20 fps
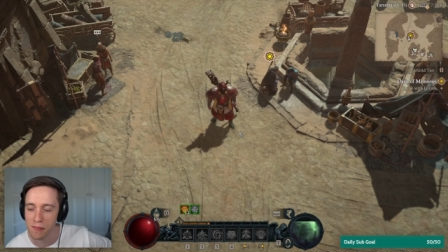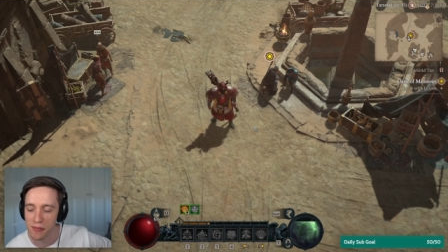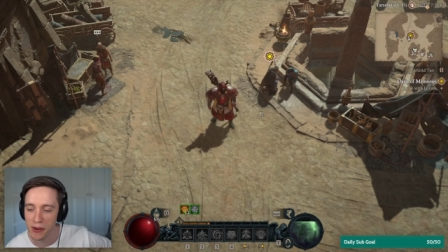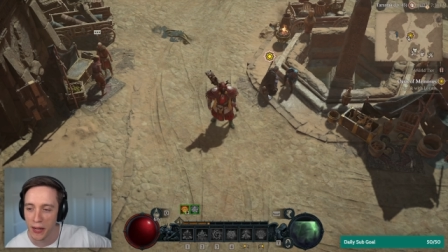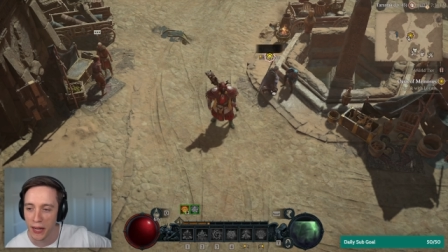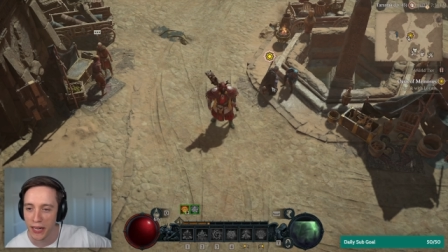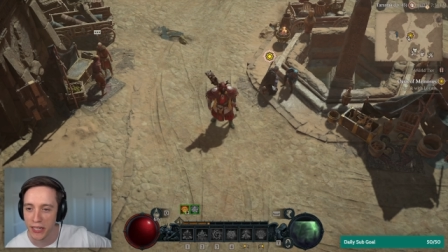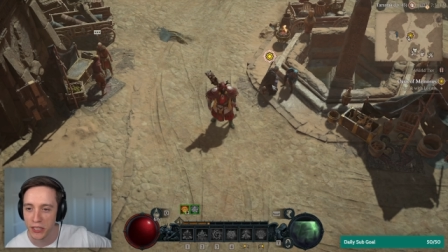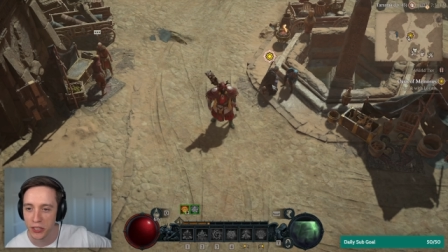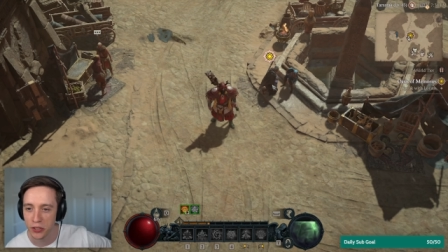
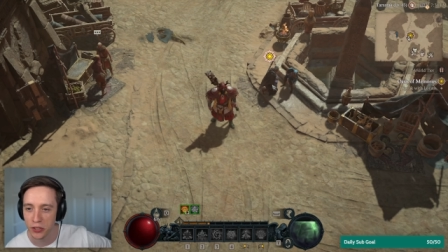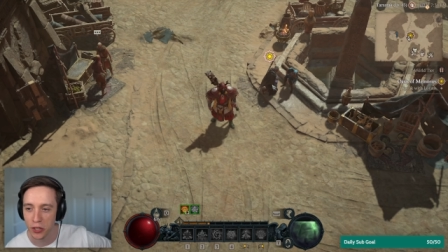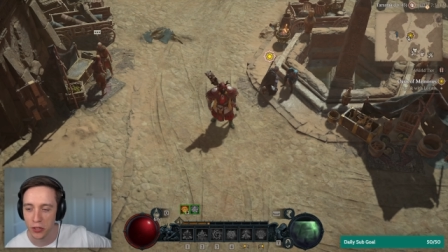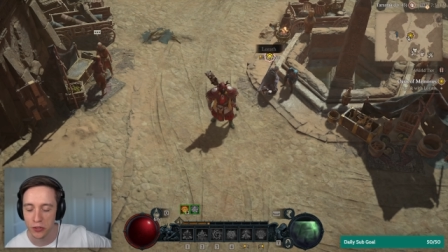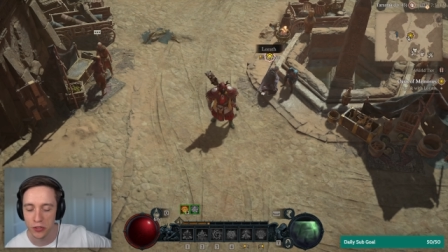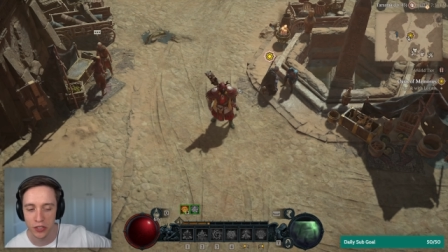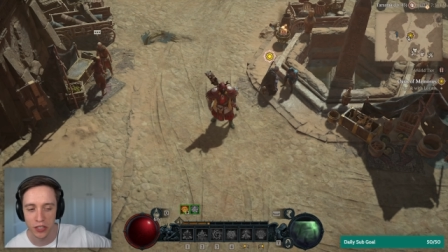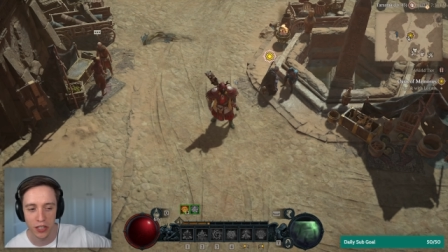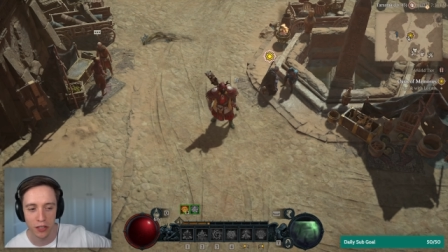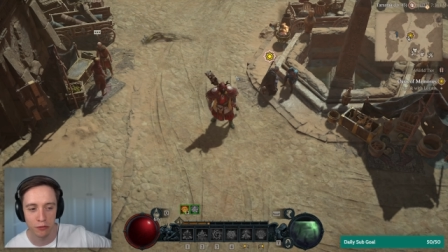I just
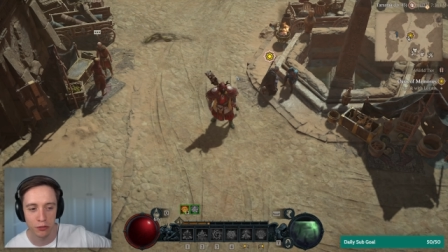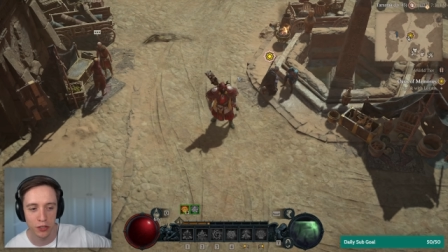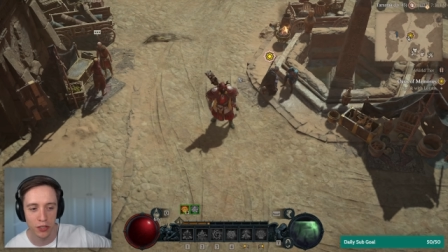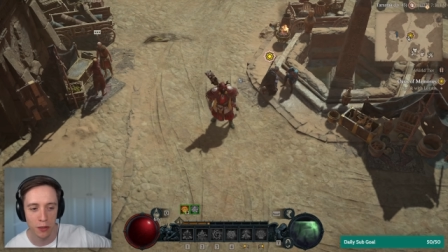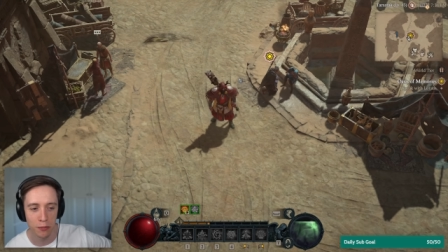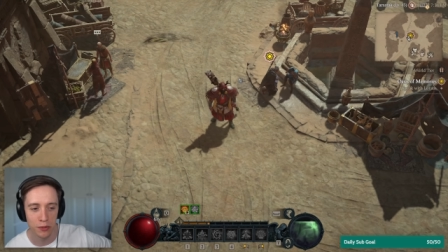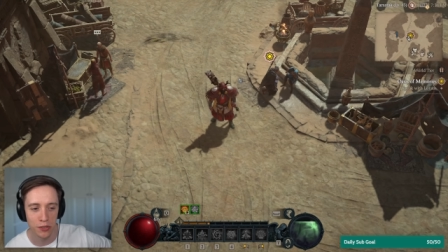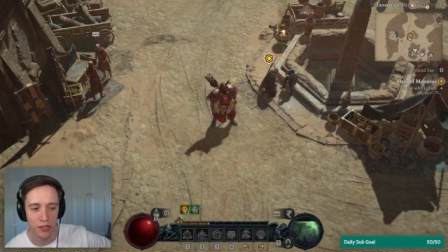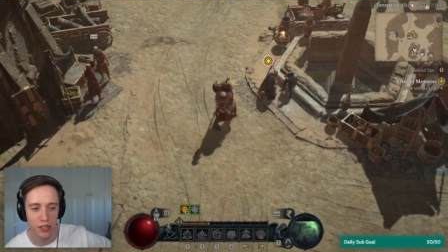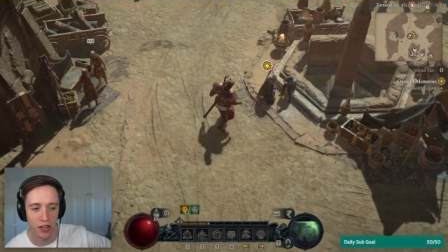don't see how
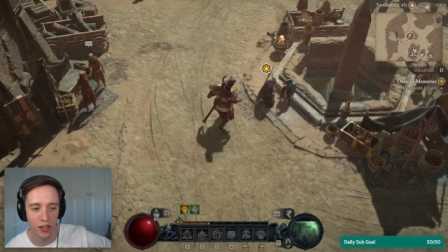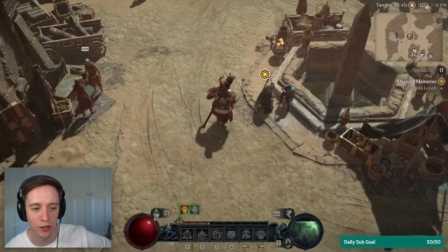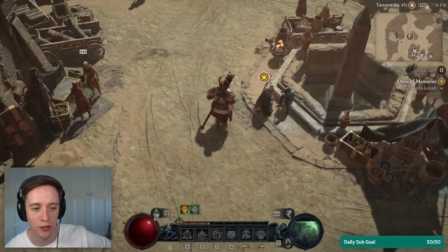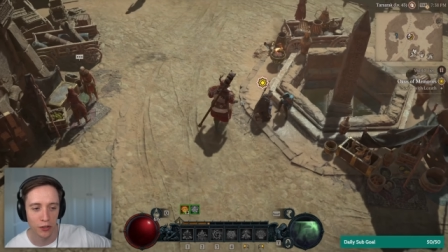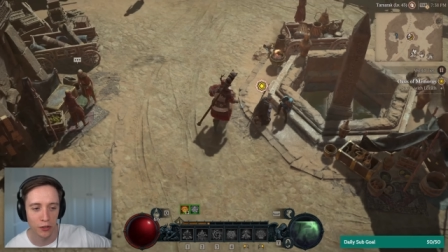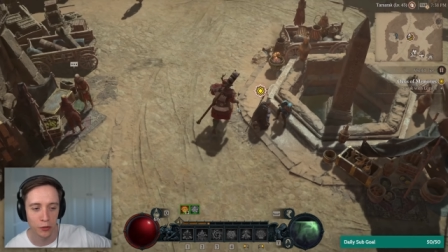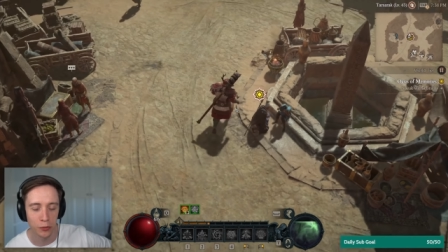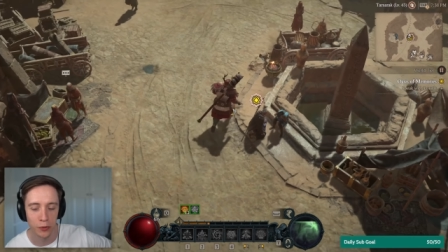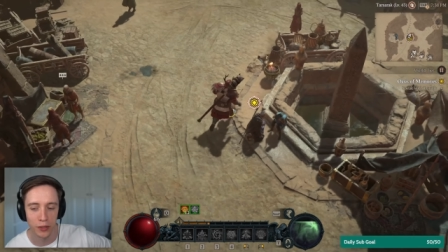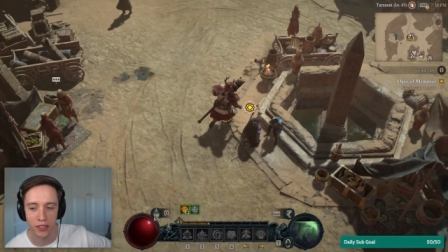Verstappen is not
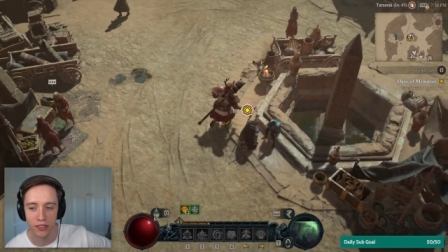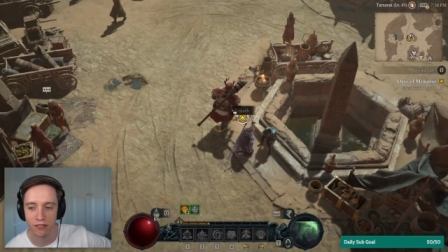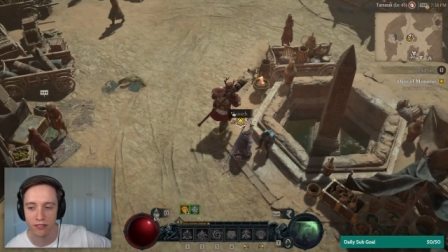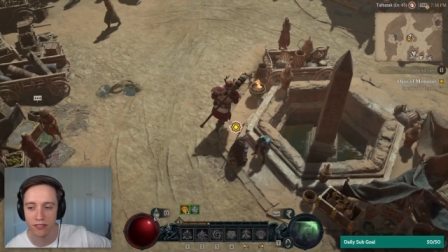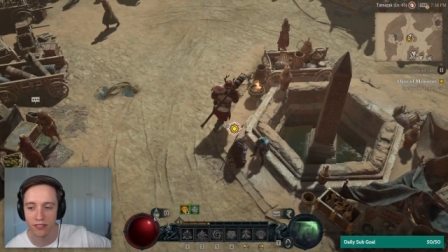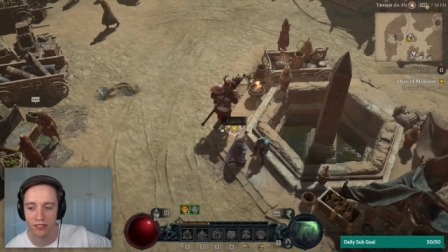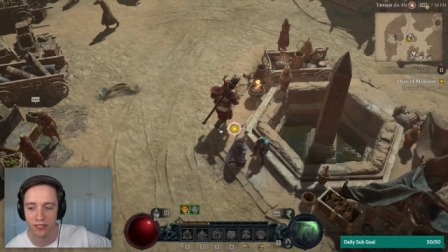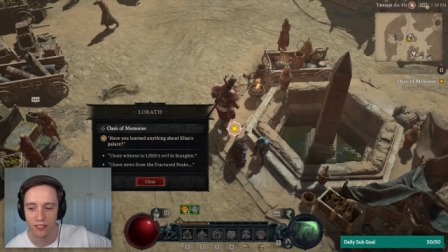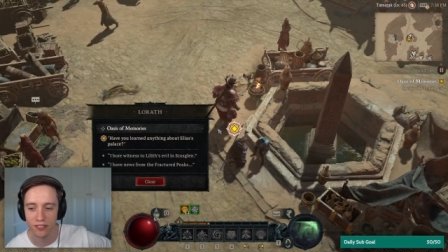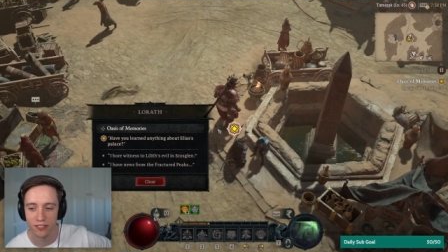going to win.
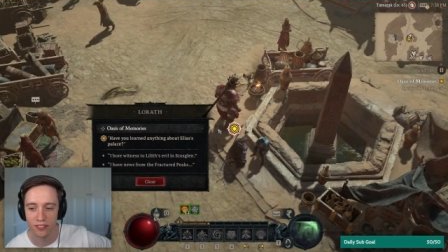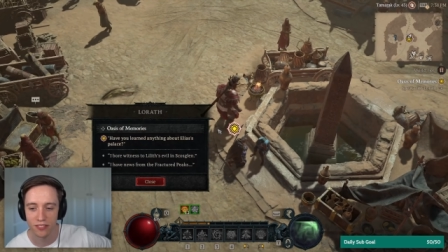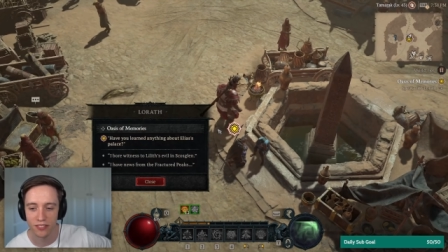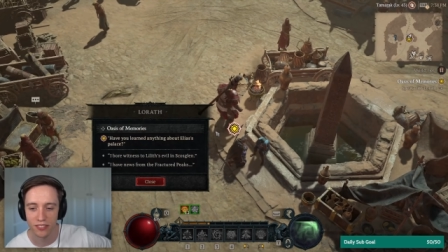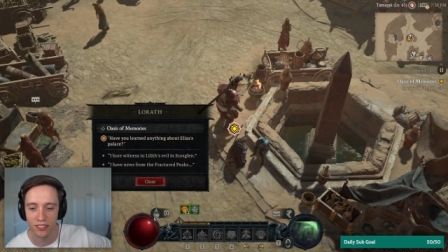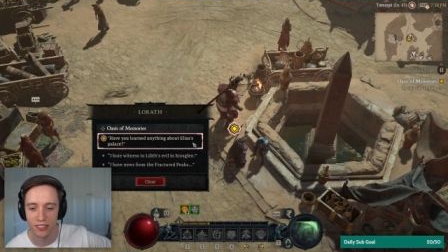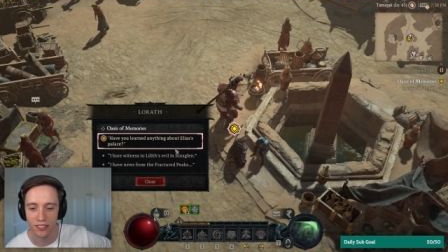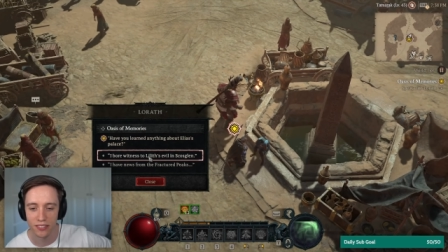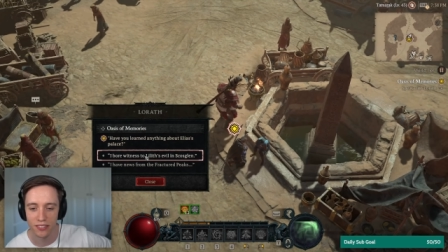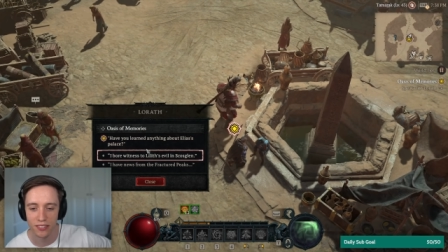
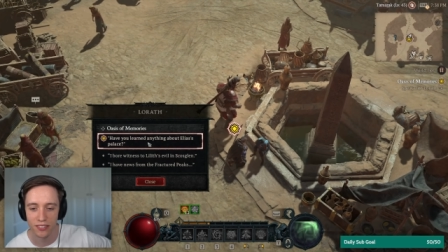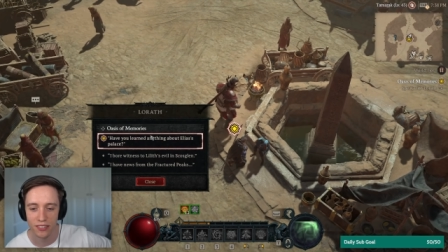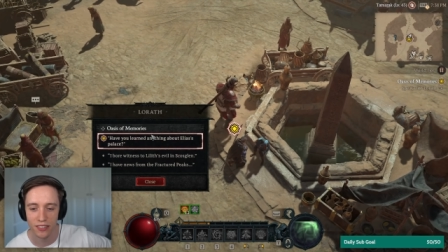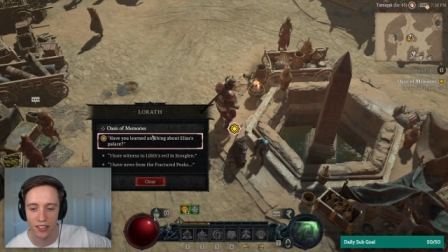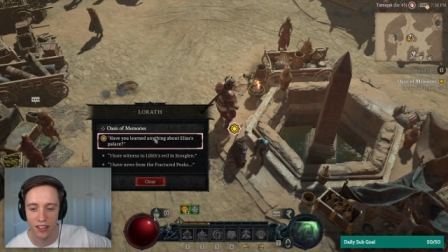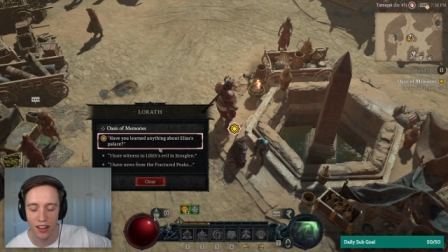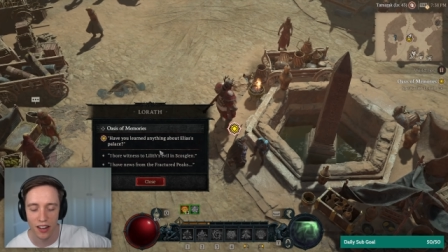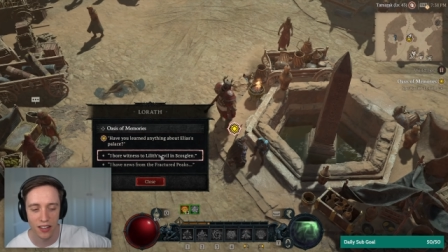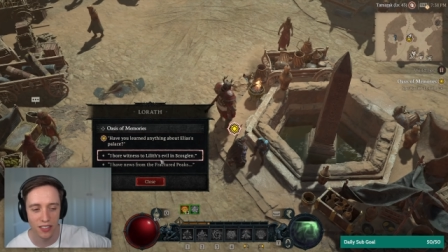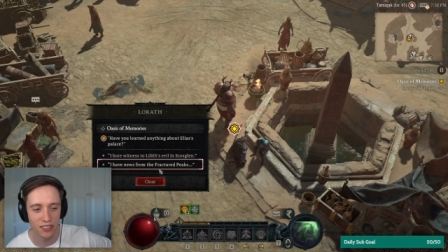
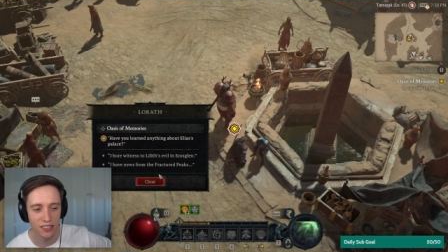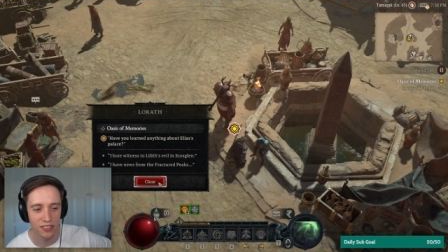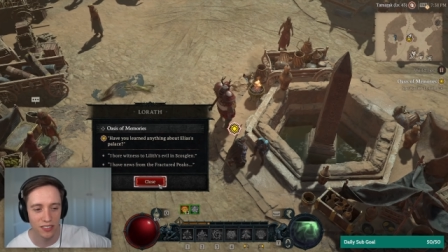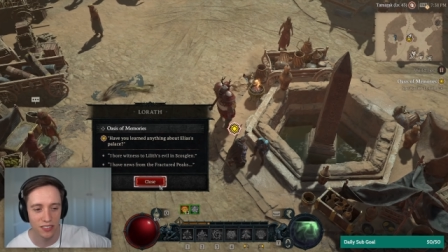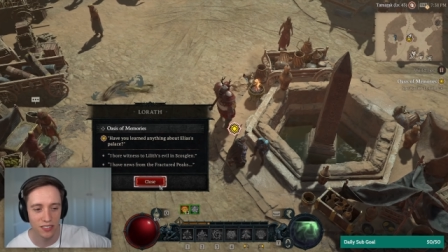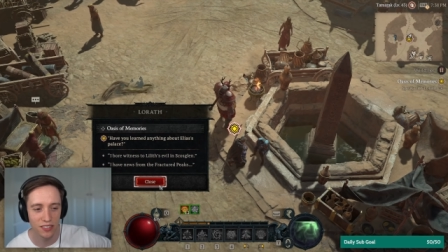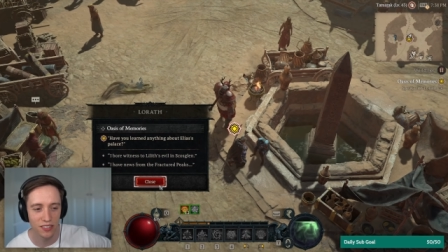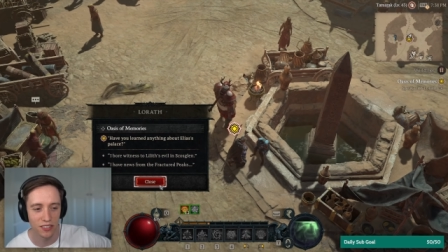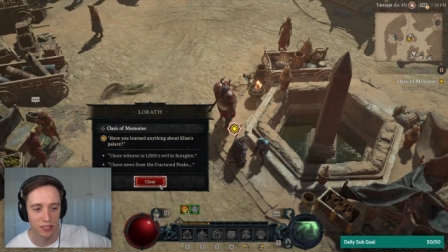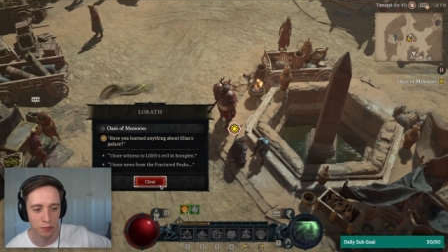The guy
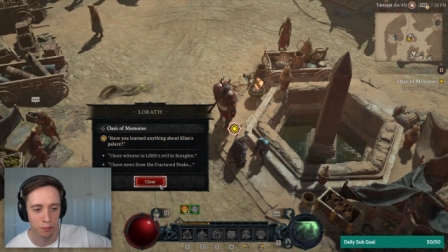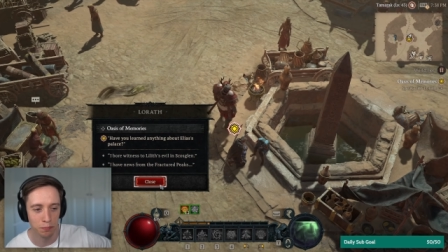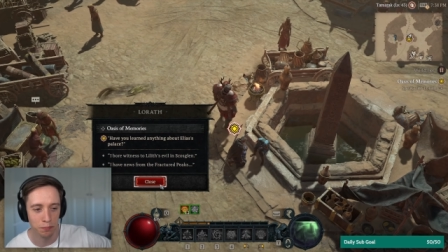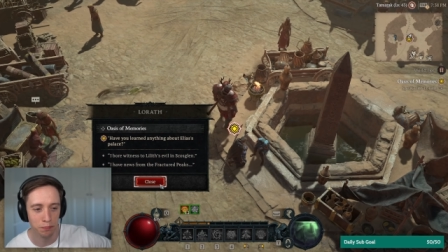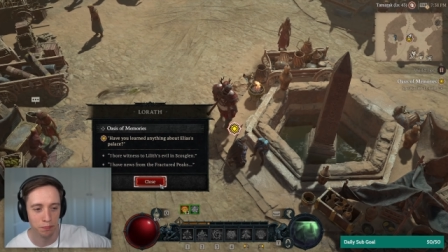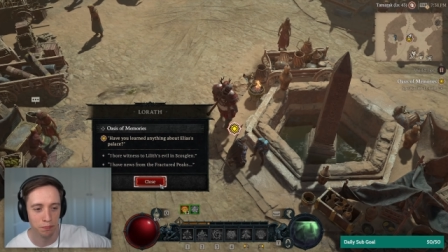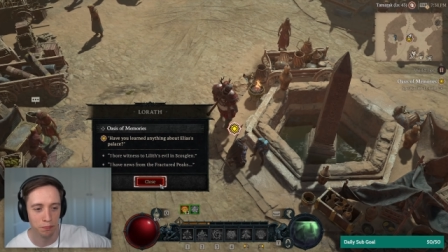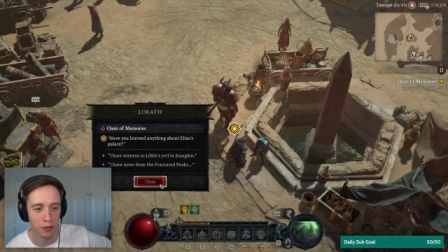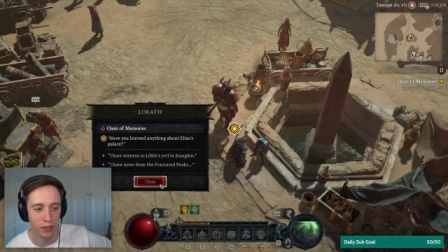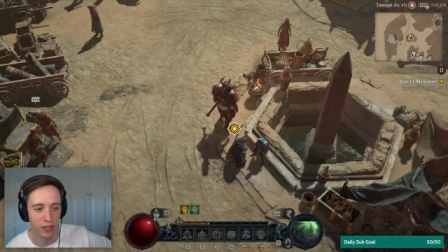is just
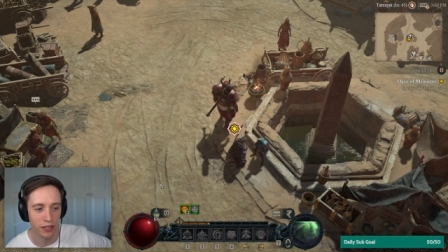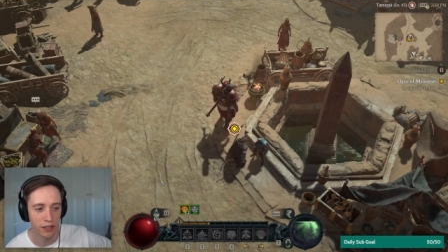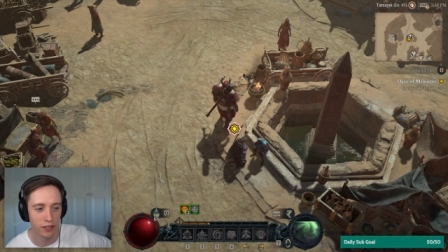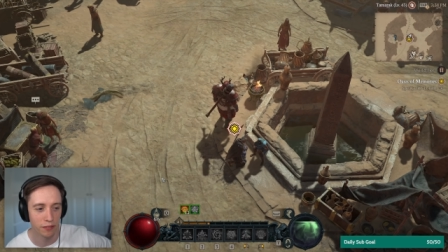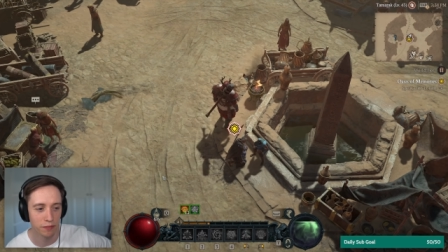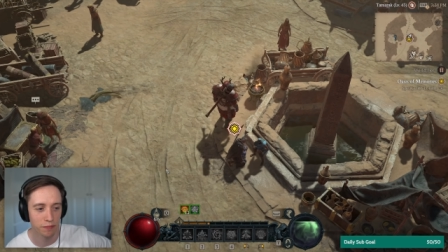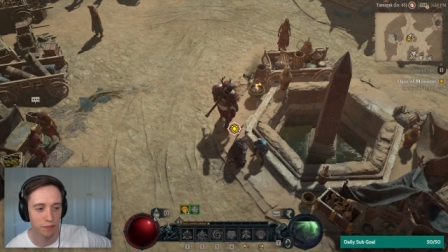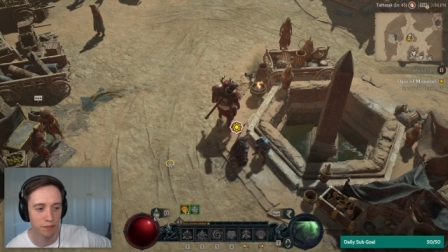better.